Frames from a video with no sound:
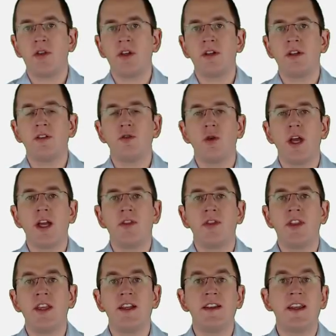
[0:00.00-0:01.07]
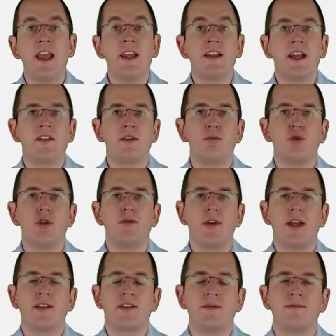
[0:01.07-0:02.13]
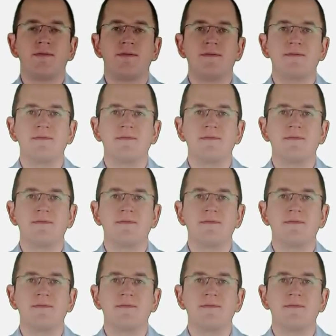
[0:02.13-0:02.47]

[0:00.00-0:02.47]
method to add the date as a prefix.